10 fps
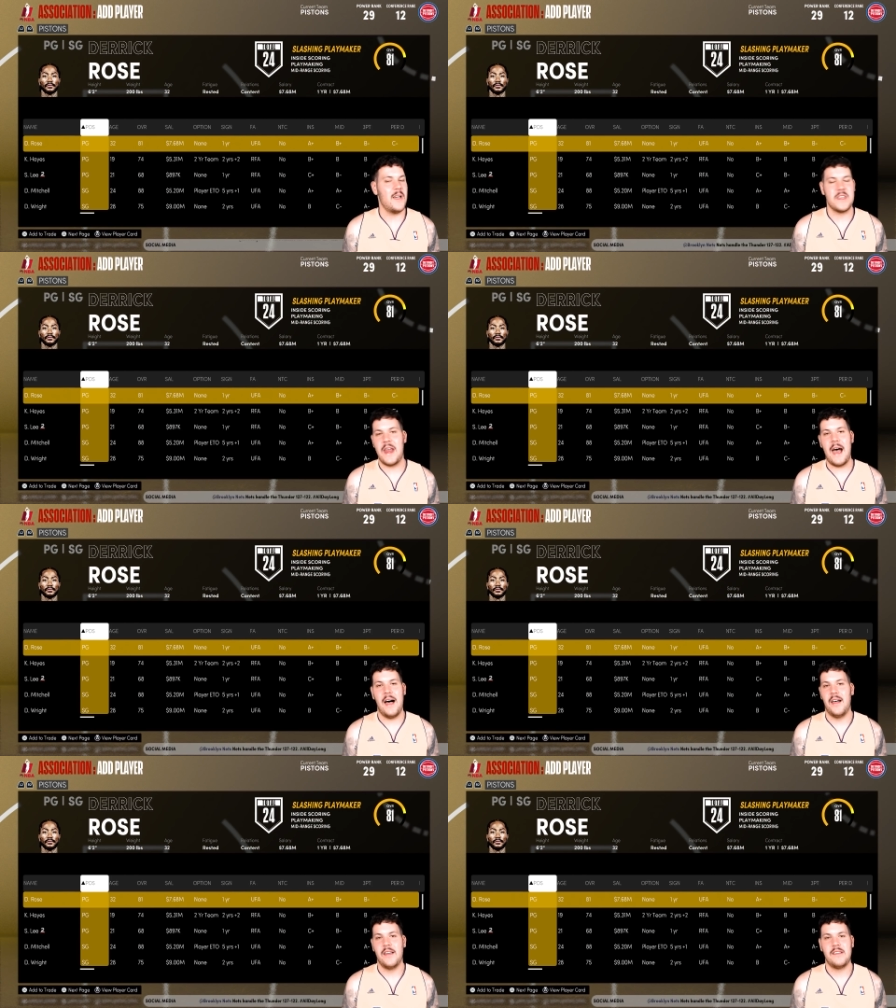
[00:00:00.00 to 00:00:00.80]
telling you
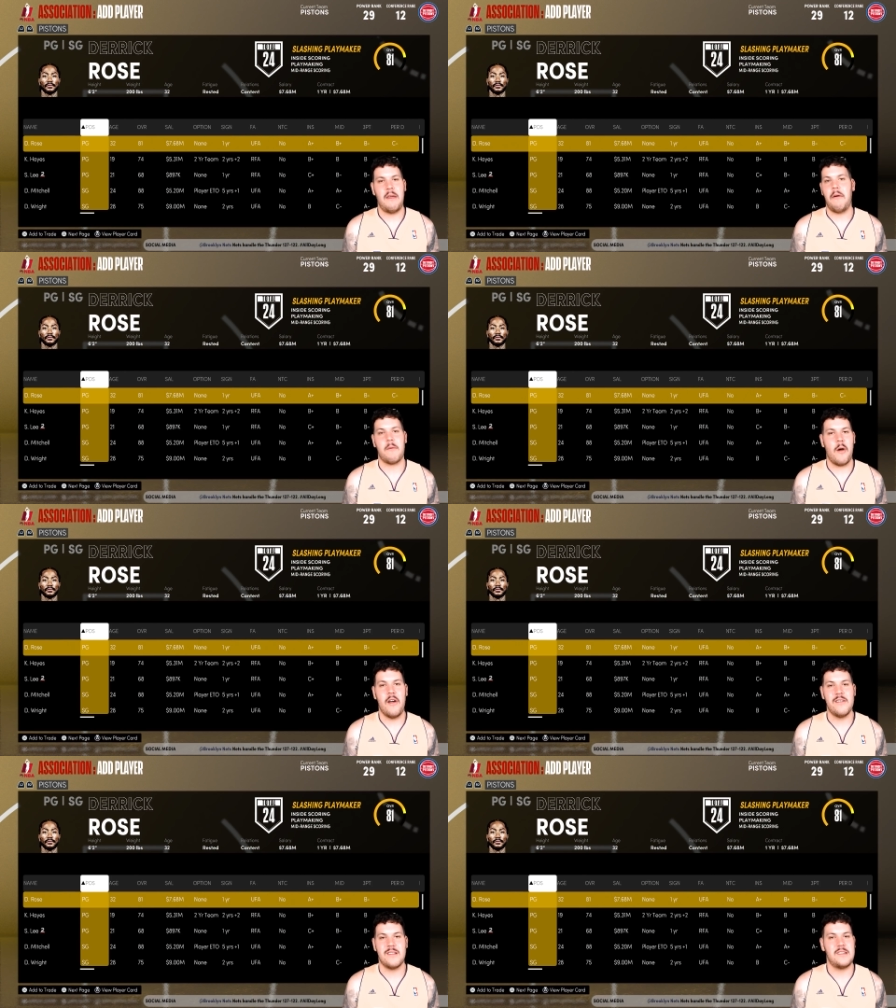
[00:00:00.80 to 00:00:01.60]
now, Derrick
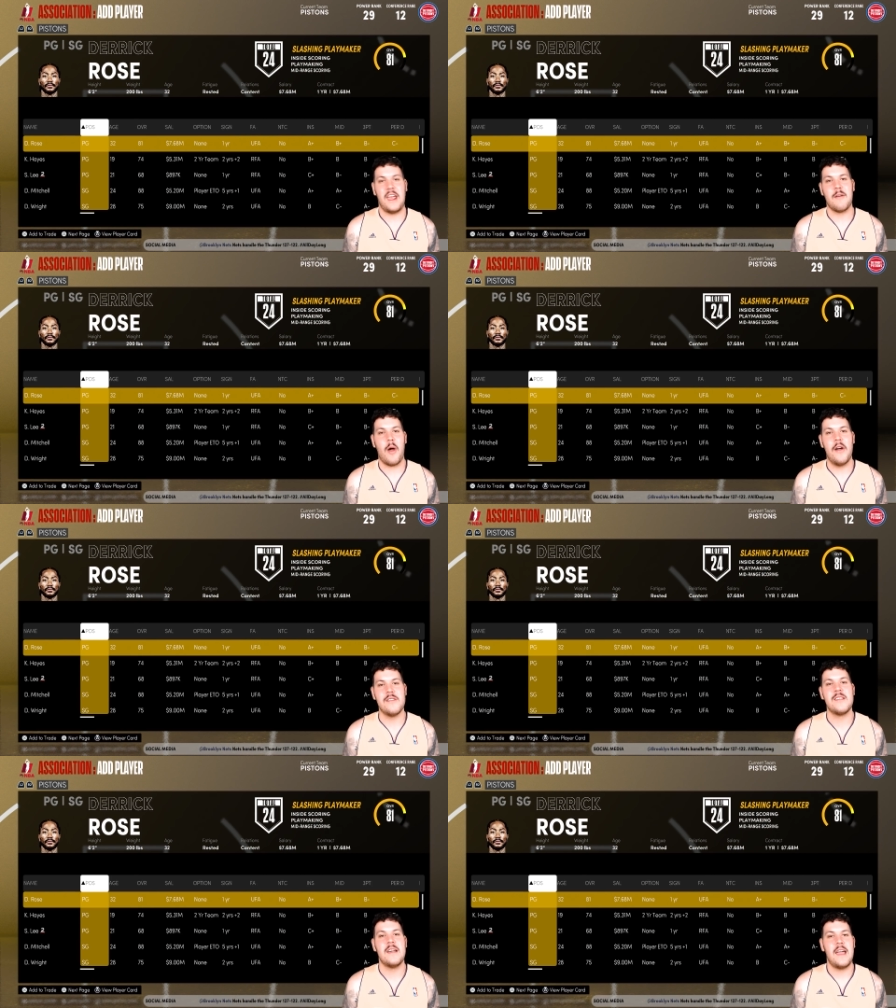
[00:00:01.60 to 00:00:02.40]
Rose,
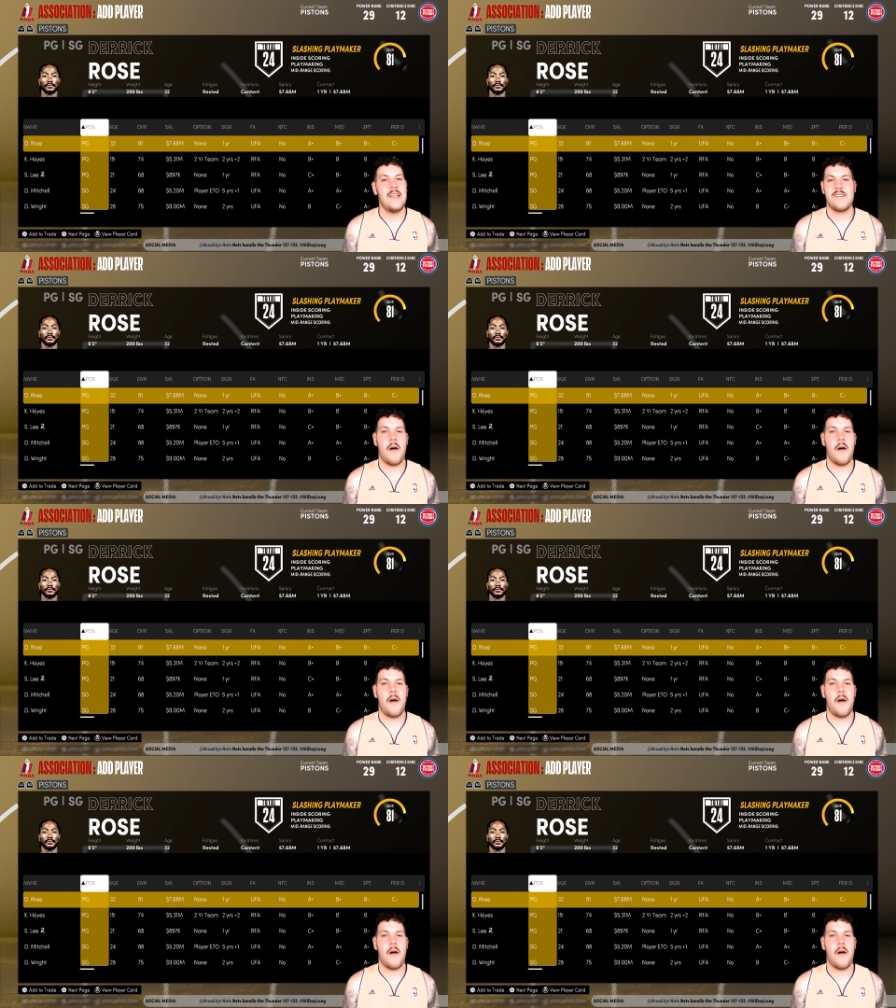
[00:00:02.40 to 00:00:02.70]
D-Rose, he's